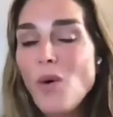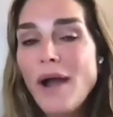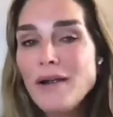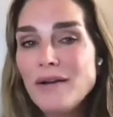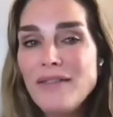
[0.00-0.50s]

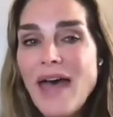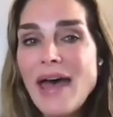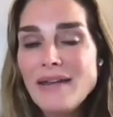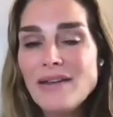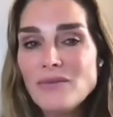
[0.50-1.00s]
acquired
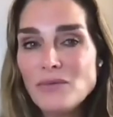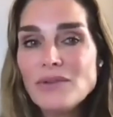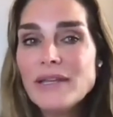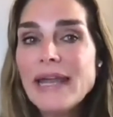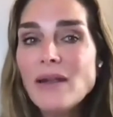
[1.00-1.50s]
that
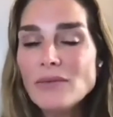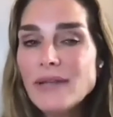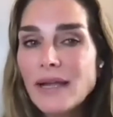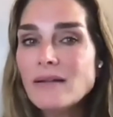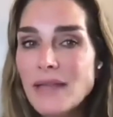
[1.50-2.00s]

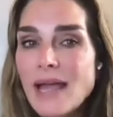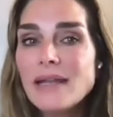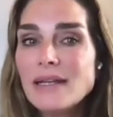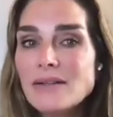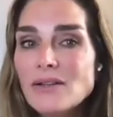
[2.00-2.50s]

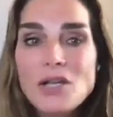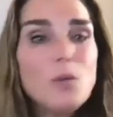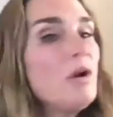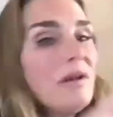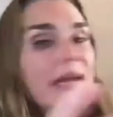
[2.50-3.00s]
like you
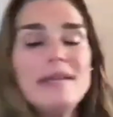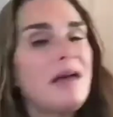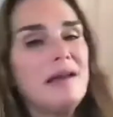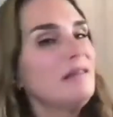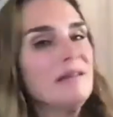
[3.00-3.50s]
weren't like
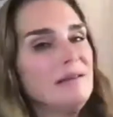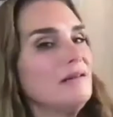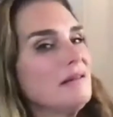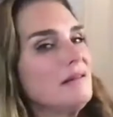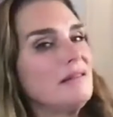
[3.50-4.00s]
that
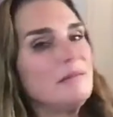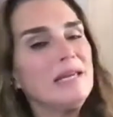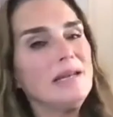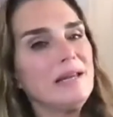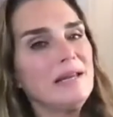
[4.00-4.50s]
in the
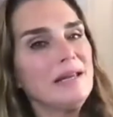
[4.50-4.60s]
beginning.